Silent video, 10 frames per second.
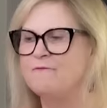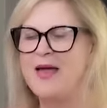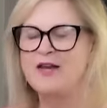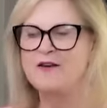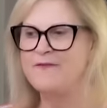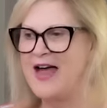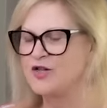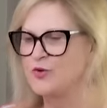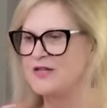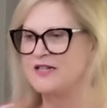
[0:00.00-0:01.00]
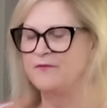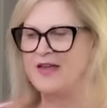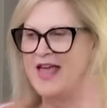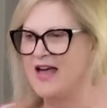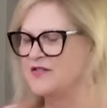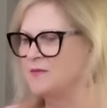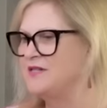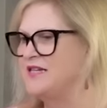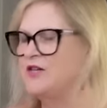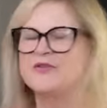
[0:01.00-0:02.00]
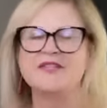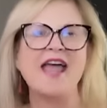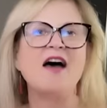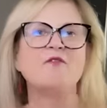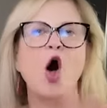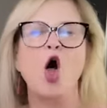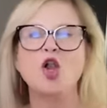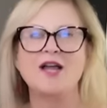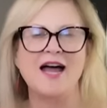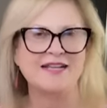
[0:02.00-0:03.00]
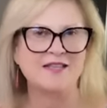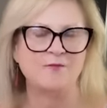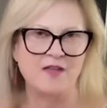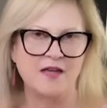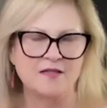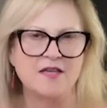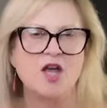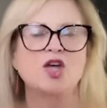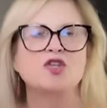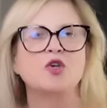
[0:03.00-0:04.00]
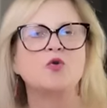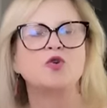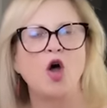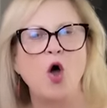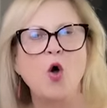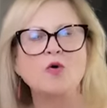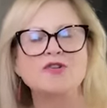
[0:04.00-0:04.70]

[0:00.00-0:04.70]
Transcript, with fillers: manufacturing stuff, they have some deals, they have all kinds of things. So go